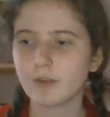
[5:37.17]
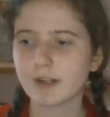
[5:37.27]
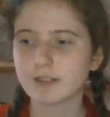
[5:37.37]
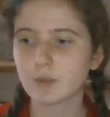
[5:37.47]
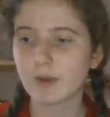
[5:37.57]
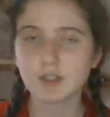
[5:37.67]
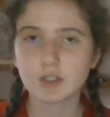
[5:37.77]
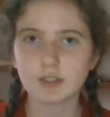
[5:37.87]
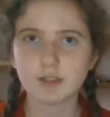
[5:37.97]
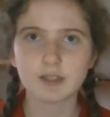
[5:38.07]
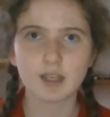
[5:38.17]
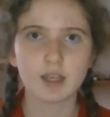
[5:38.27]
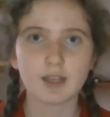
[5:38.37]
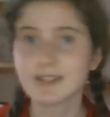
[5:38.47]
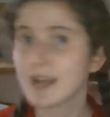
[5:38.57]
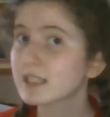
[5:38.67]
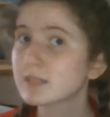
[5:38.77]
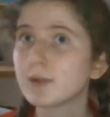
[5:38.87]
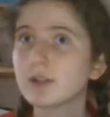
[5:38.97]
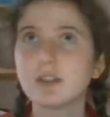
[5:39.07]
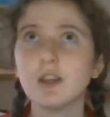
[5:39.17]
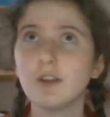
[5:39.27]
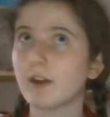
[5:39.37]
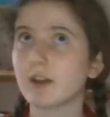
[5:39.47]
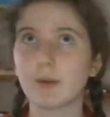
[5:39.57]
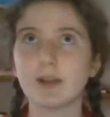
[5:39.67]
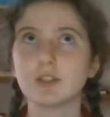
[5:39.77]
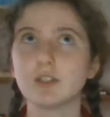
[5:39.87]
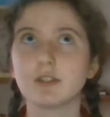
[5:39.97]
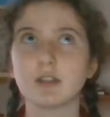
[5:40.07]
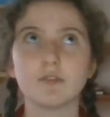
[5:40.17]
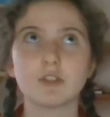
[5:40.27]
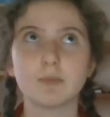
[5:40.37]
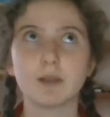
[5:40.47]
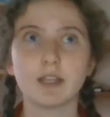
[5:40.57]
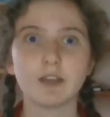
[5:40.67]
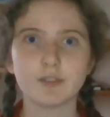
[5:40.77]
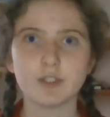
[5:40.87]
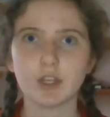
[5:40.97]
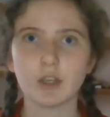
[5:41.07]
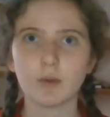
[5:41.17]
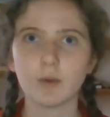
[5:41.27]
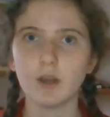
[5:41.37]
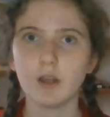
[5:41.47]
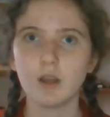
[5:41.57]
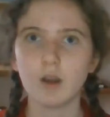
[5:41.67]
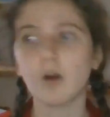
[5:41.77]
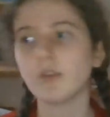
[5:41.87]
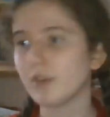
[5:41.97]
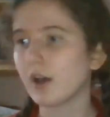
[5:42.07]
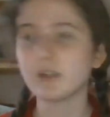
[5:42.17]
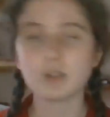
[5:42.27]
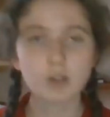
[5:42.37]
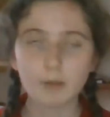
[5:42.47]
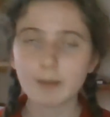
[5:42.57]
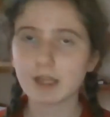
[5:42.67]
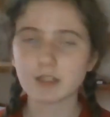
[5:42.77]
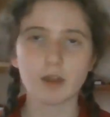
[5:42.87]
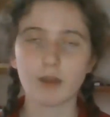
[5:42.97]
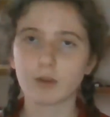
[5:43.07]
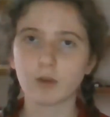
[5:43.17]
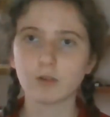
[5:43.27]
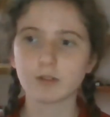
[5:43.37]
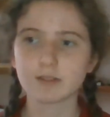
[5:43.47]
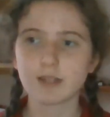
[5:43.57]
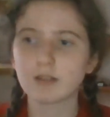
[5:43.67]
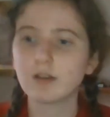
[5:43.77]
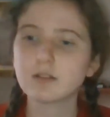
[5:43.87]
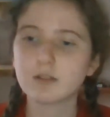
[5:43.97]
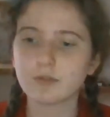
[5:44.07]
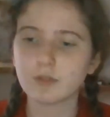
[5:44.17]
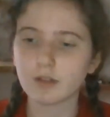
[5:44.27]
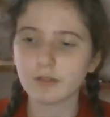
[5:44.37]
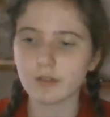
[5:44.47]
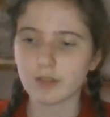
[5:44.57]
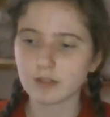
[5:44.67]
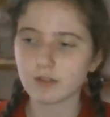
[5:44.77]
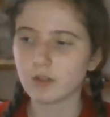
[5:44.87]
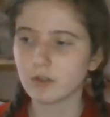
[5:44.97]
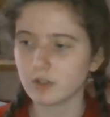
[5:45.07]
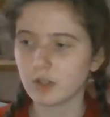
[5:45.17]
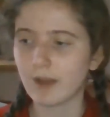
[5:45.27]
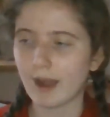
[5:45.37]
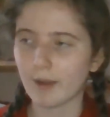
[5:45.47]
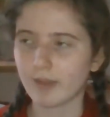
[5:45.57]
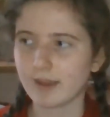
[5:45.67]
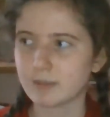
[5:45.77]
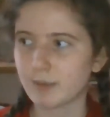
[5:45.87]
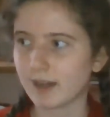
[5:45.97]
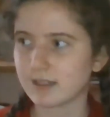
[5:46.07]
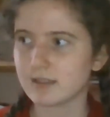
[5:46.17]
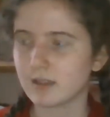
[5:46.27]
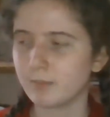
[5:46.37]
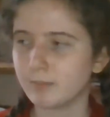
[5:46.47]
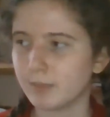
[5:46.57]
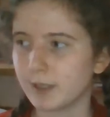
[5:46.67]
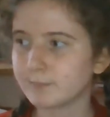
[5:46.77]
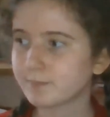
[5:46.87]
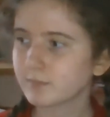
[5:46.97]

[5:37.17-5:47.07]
questions in textbooks. You can find questions that have just been given to you on certain topics throughout the course. There's lots of things that you can do out there to practice them, but